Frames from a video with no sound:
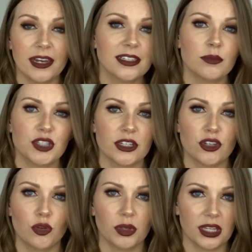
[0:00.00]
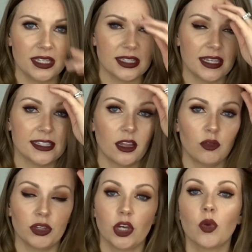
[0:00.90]
anytime she does a new release, they sell out
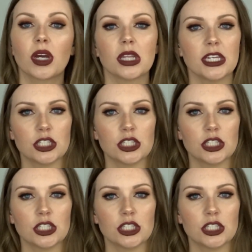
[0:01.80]
really quickly.